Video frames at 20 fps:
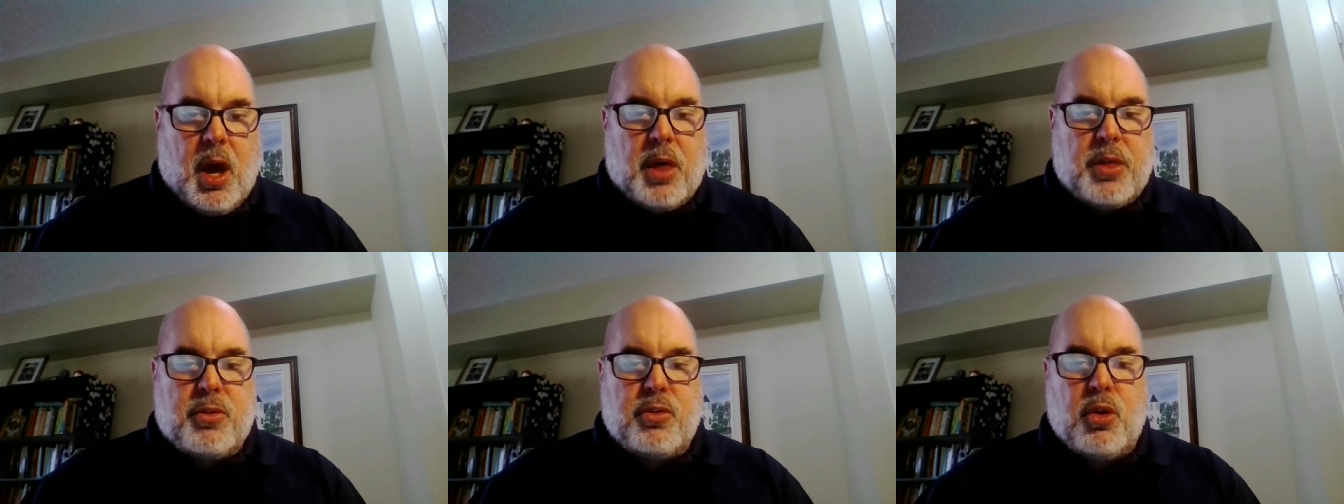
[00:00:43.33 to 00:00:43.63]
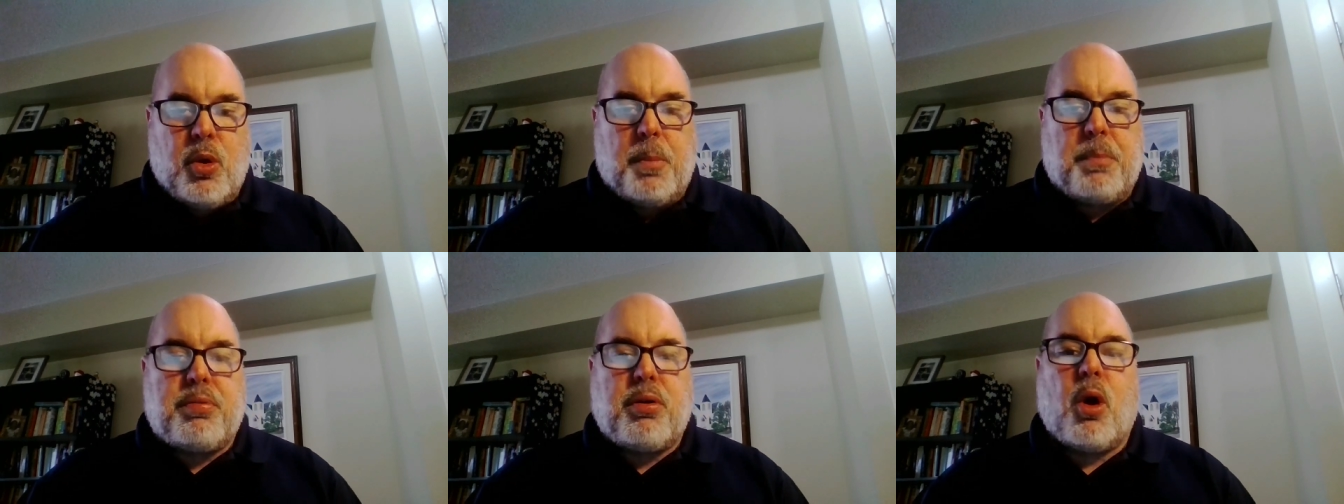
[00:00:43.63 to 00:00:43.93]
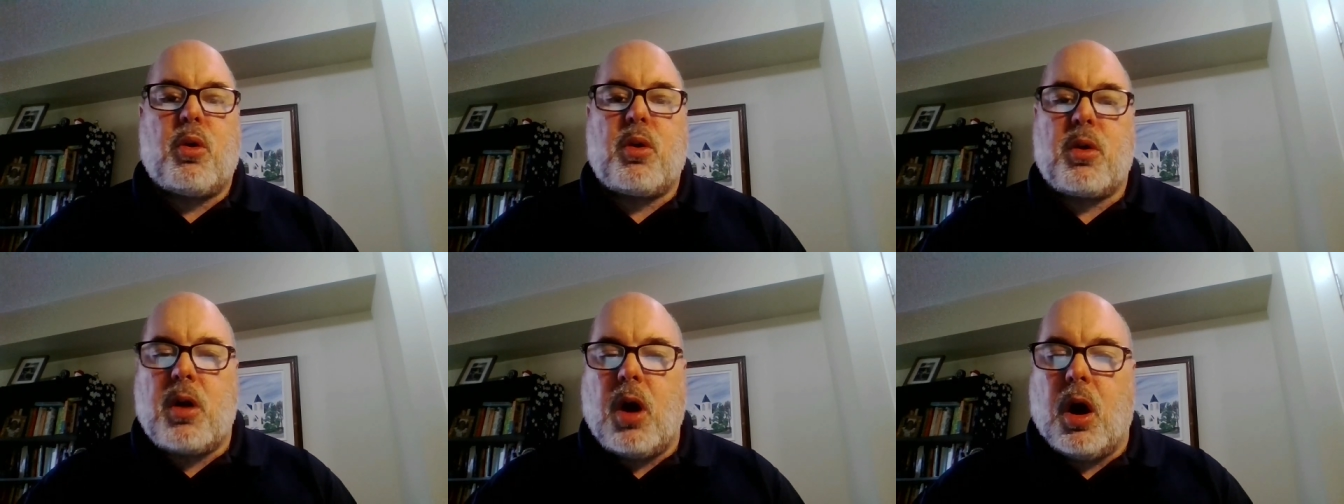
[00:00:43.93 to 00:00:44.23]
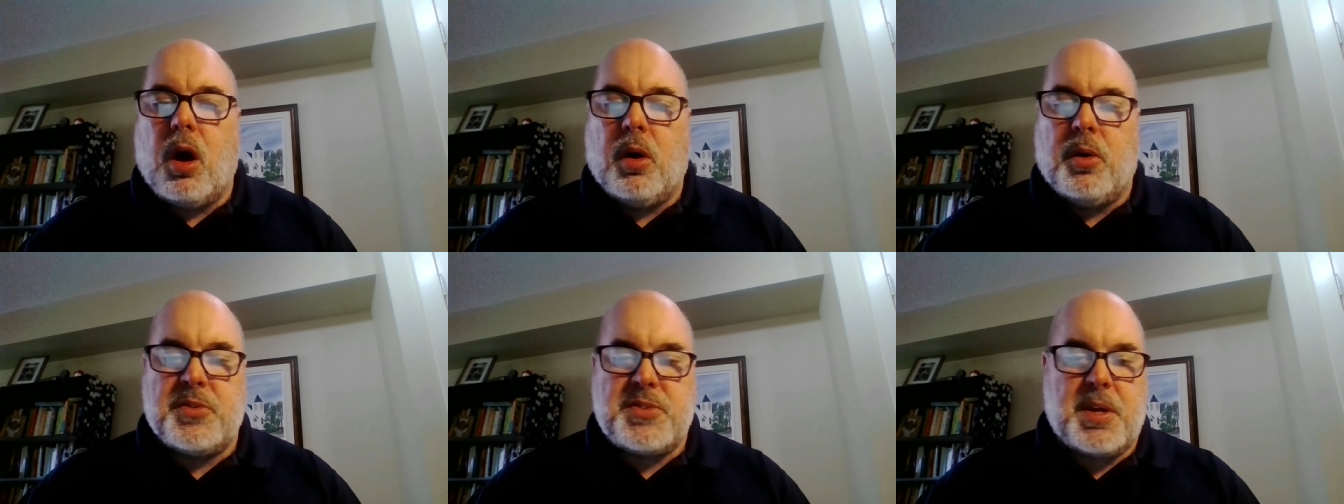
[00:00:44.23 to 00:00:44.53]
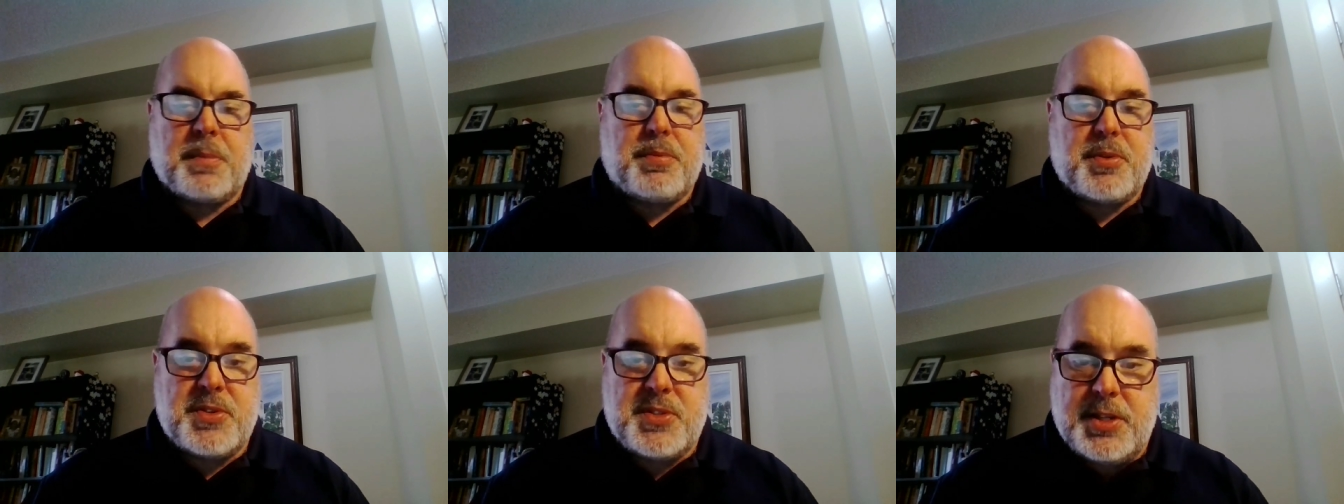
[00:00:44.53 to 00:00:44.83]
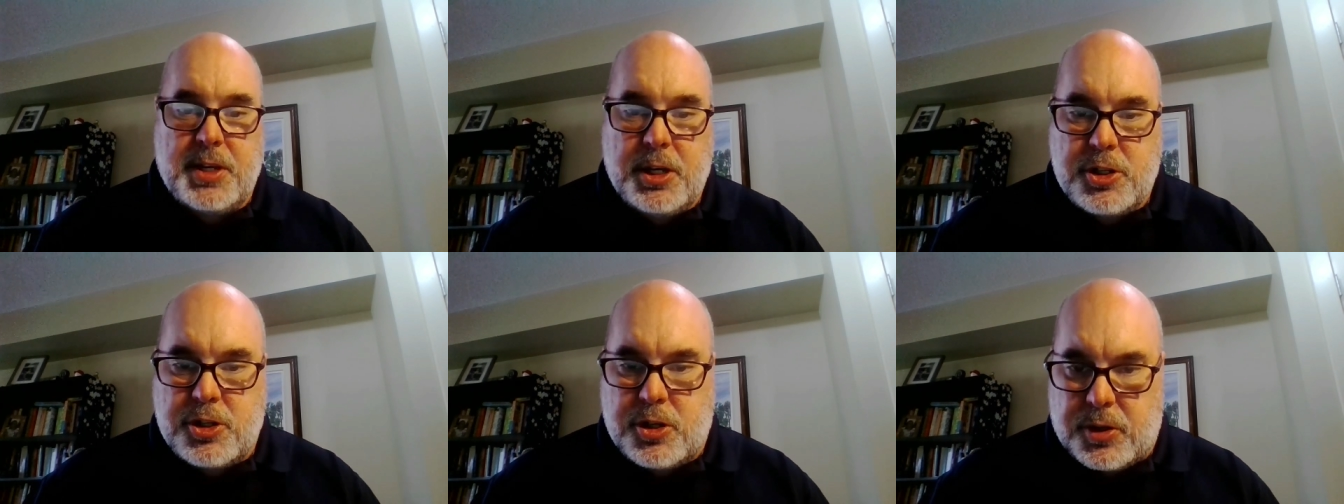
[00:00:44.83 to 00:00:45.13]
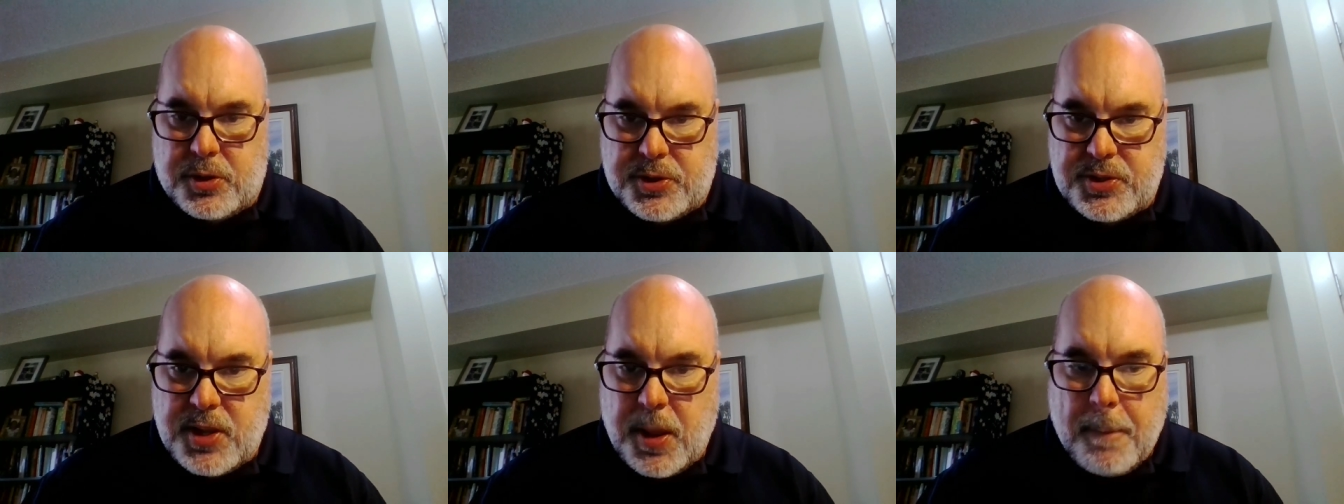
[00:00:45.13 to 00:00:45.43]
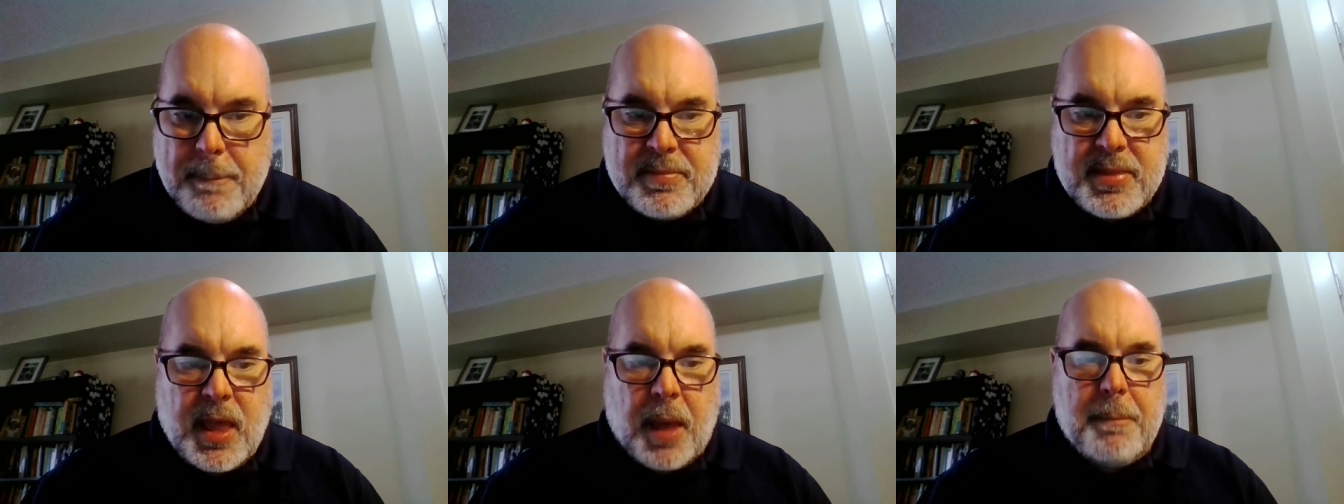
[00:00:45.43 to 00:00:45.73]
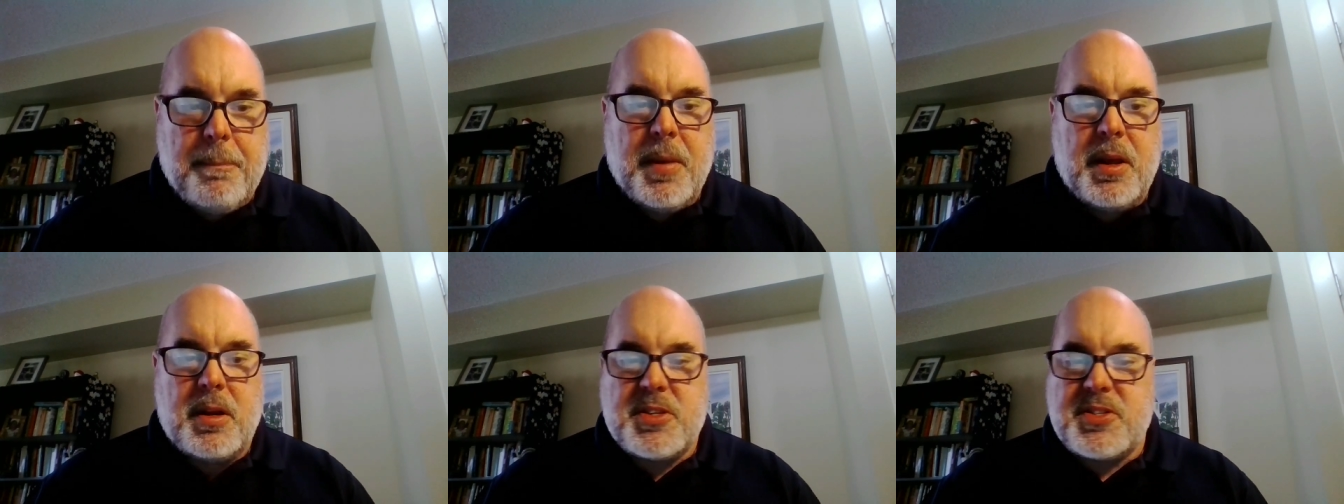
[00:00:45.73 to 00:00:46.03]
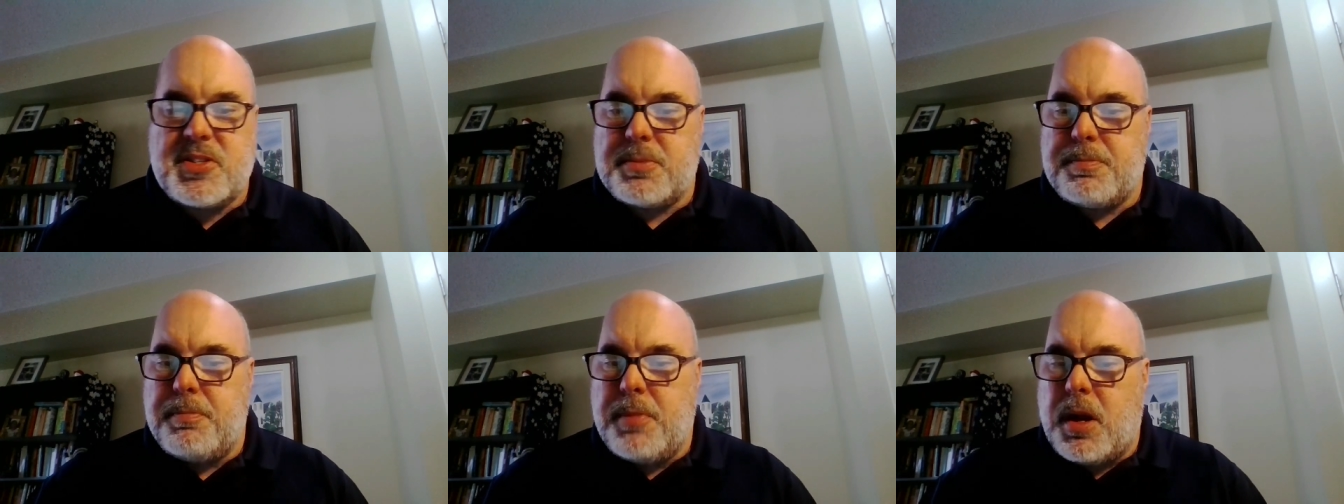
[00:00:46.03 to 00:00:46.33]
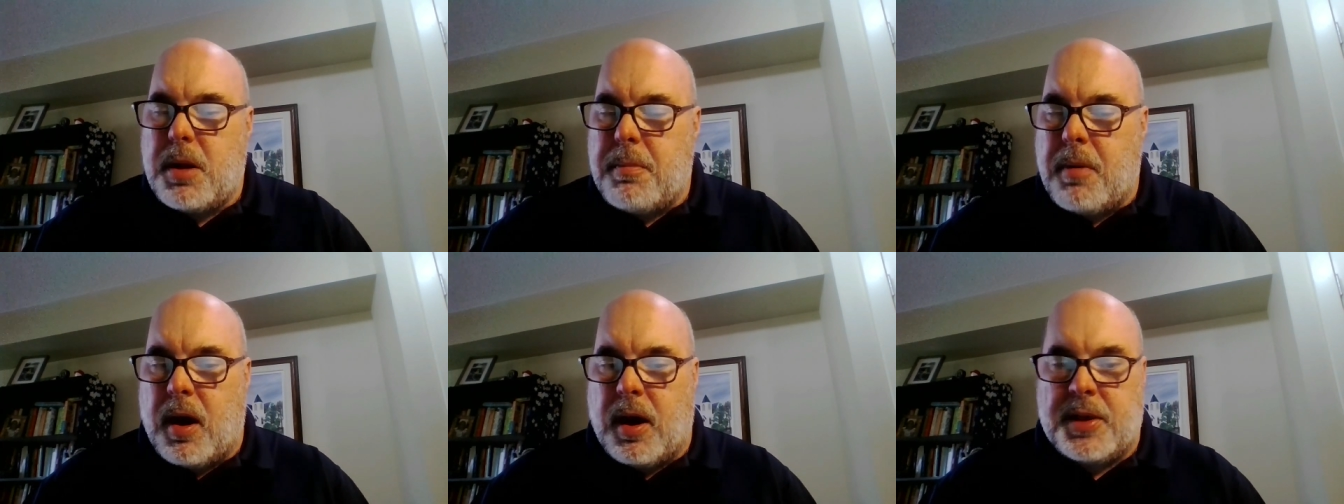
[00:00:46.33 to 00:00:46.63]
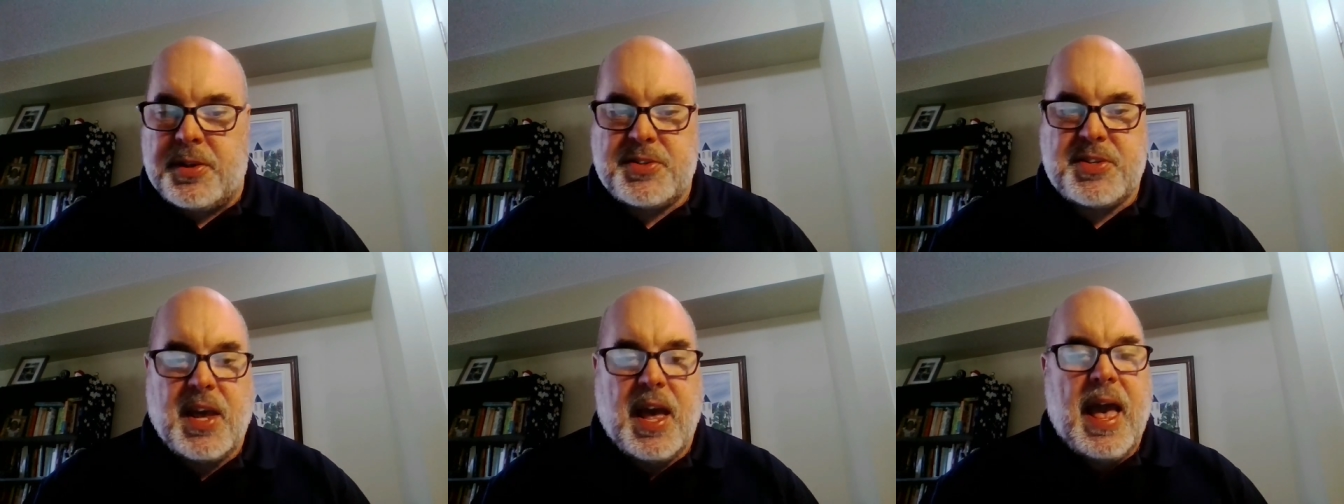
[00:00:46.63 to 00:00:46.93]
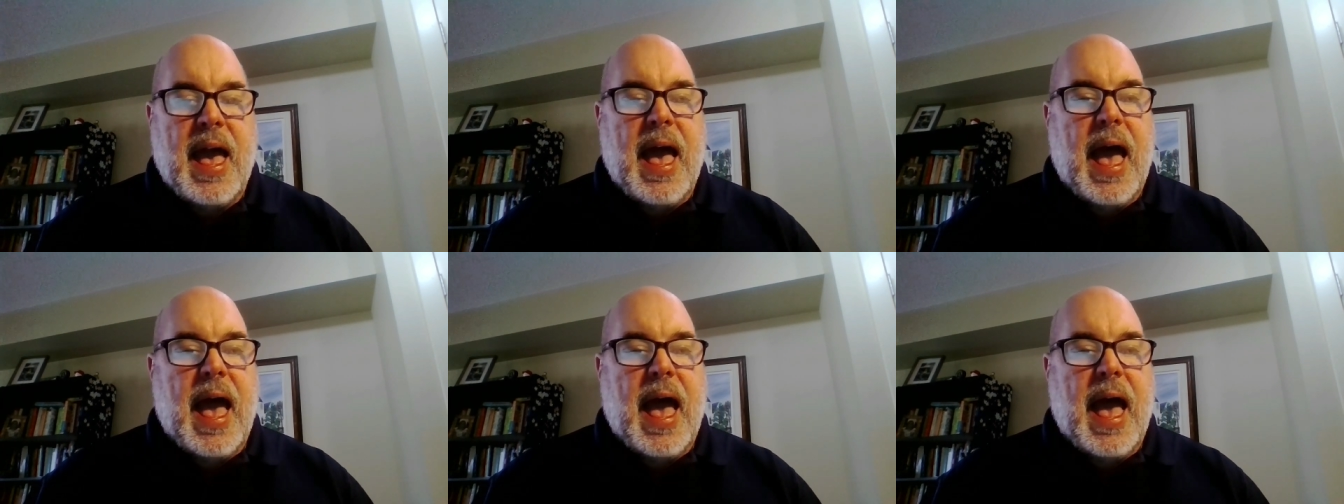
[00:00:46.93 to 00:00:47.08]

through protocols and procedures that minimize